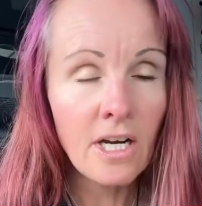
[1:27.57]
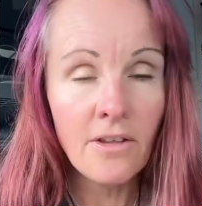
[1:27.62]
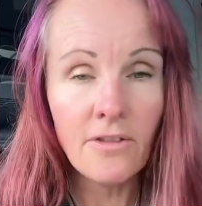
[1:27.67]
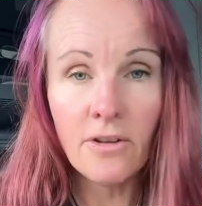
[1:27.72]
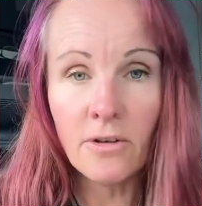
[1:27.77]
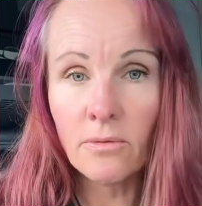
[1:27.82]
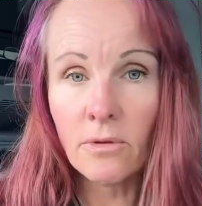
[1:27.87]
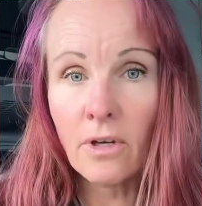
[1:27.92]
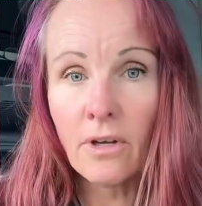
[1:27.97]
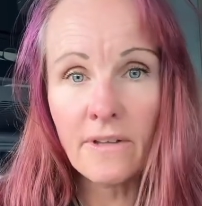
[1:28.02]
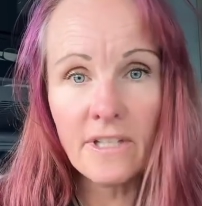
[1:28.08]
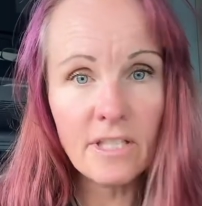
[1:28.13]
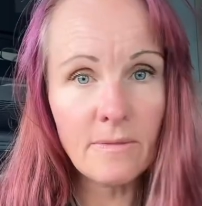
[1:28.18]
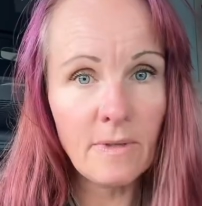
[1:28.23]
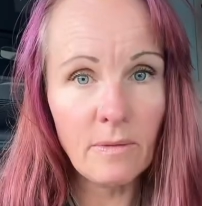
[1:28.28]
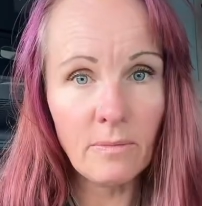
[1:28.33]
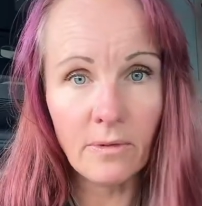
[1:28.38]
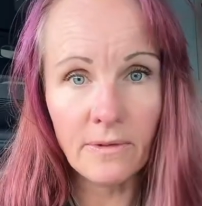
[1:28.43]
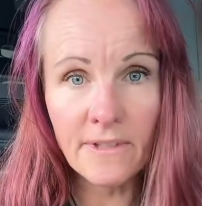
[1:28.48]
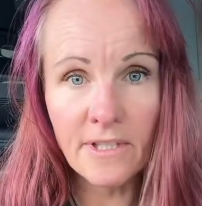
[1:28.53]
There were all these
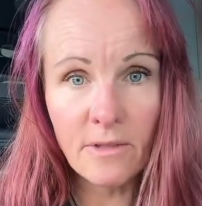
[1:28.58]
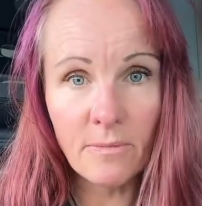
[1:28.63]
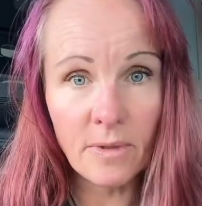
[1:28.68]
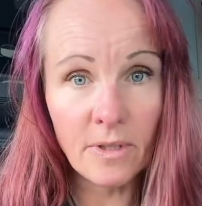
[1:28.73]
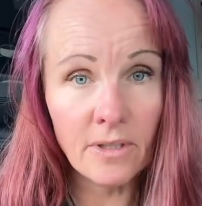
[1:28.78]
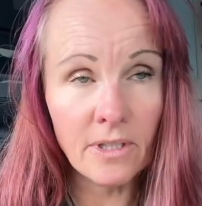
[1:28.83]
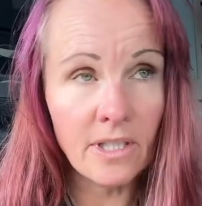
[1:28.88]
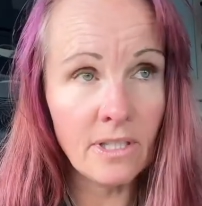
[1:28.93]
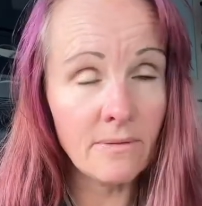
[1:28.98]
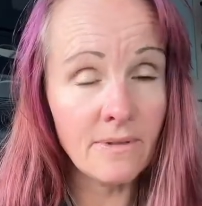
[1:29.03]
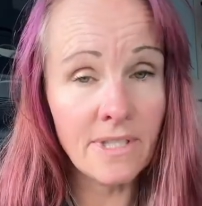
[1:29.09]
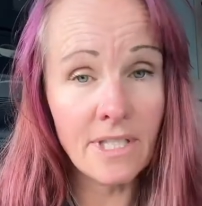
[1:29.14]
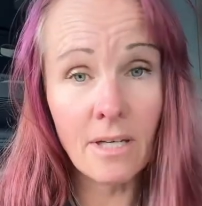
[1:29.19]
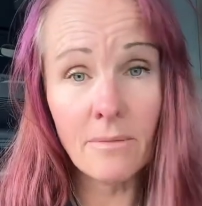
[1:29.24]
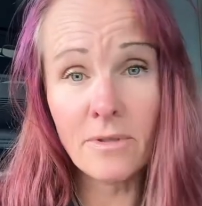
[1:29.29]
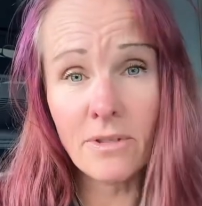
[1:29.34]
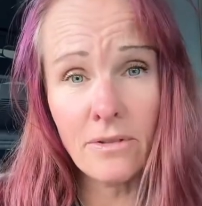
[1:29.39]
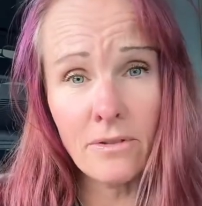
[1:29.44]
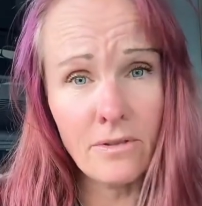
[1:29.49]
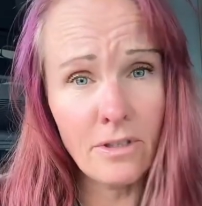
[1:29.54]
people in spirit, and it was
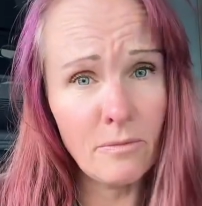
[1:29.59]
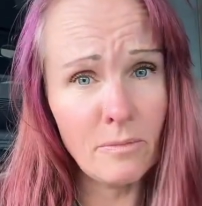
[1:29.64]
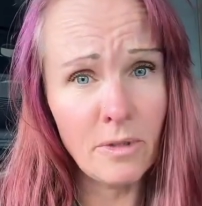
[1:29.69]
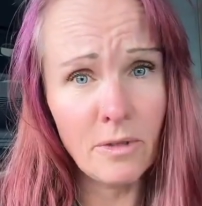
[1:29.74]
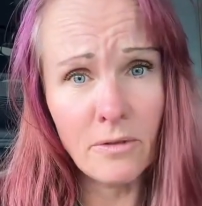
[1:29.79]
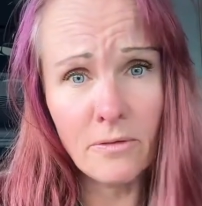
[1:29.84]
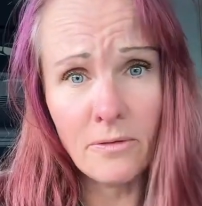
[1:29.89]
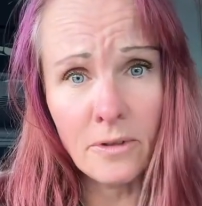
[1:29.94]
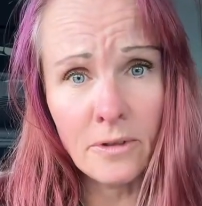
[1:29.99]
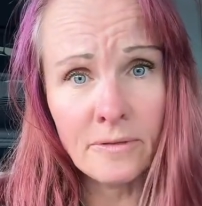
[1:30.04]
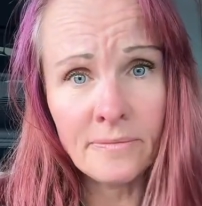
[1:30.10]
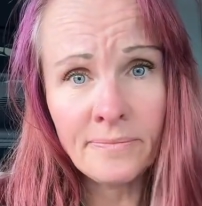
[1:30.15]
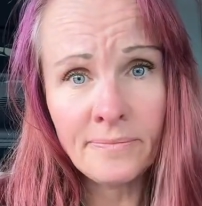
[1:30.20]
absolutely beautiful.